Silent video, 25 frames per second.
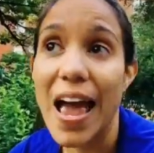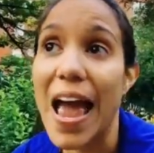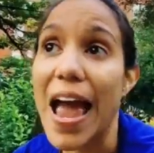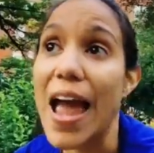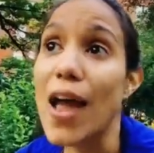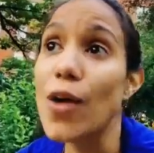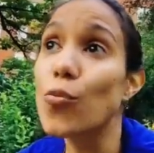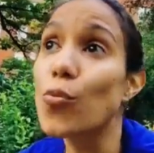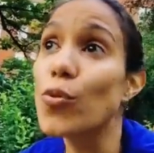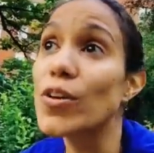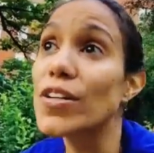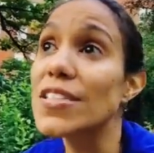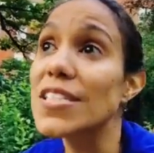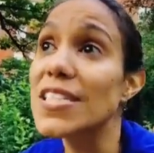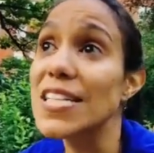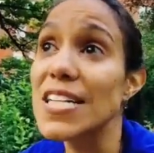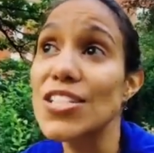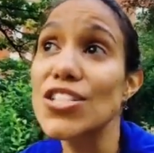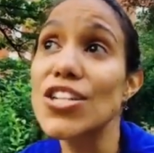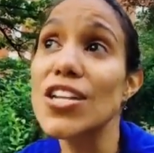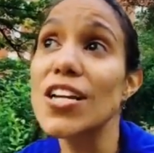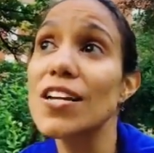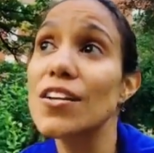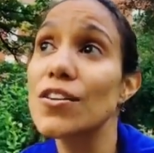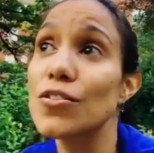And we're
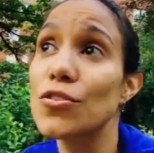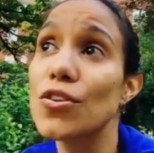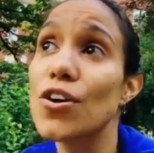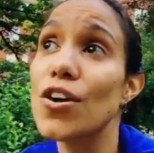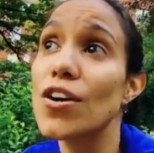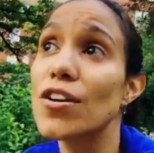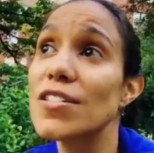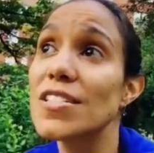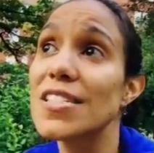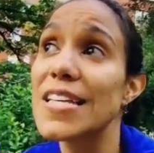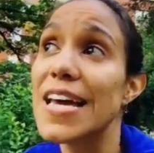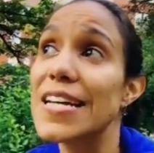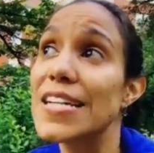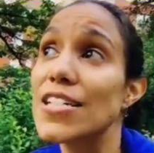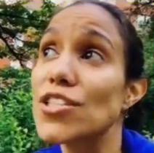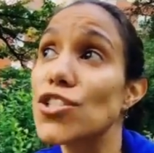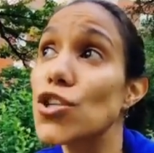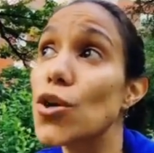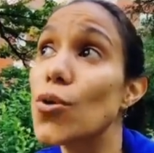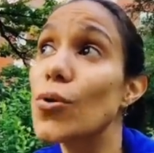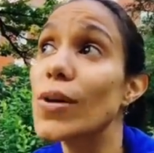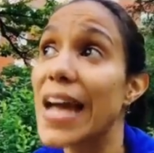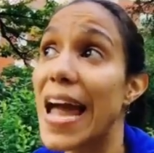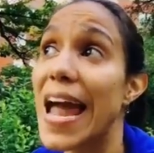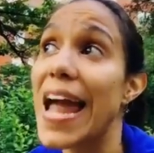teaching little girls that it's
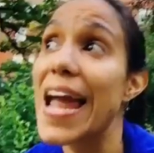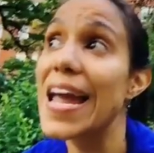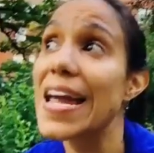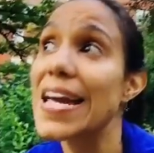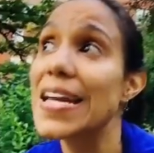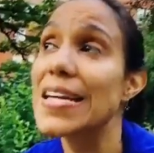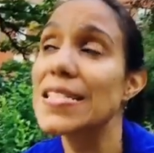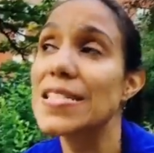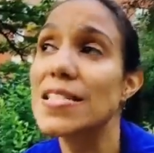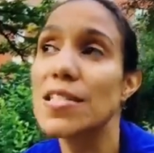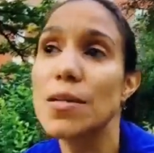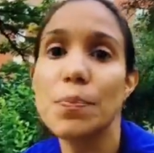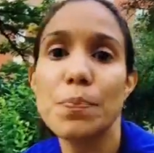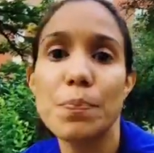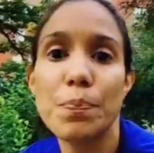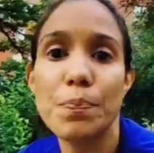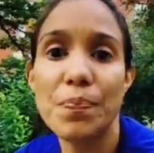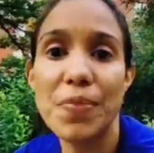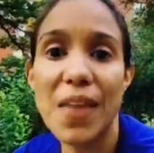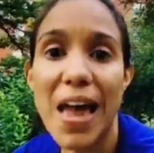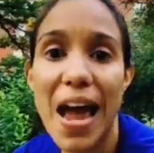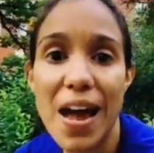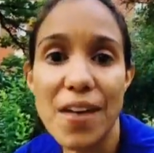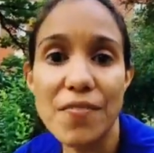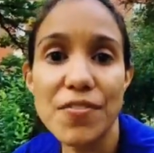okay to
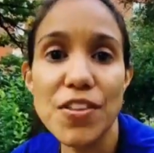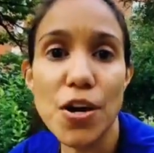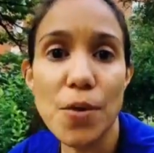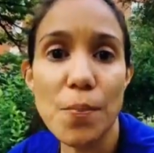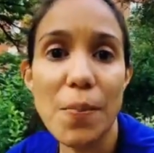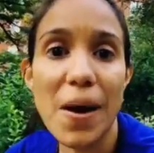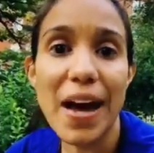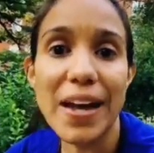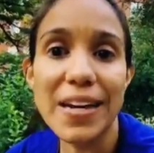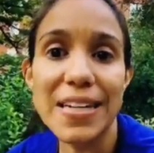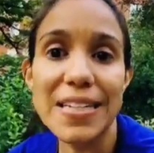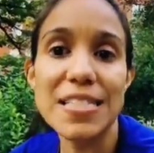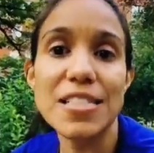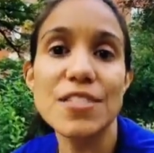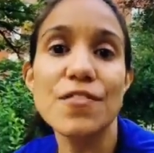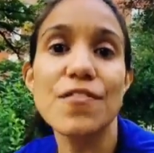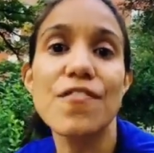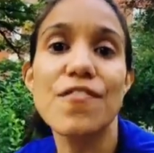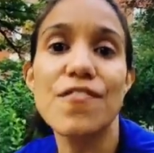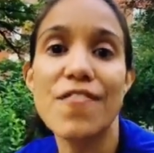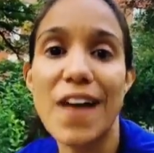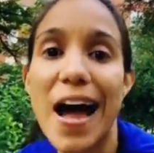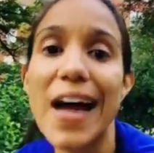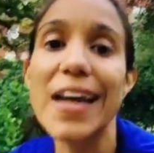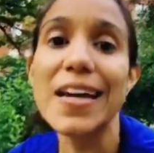have their bodies
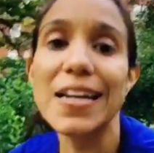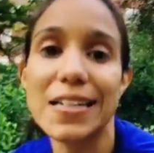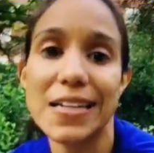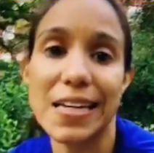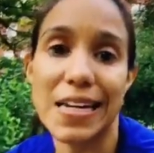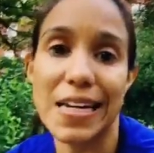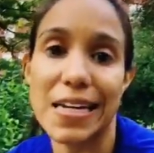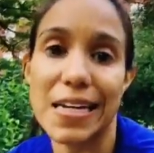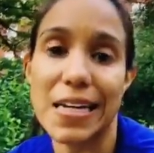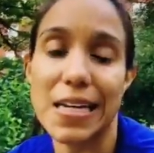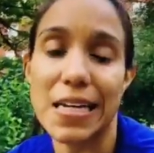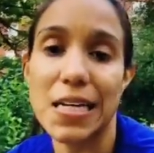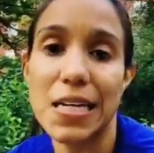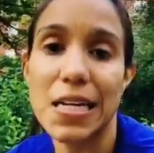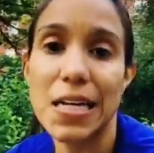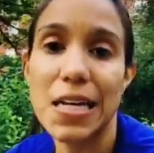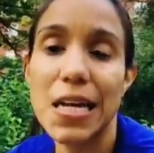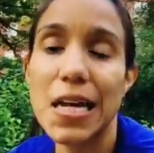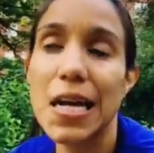violated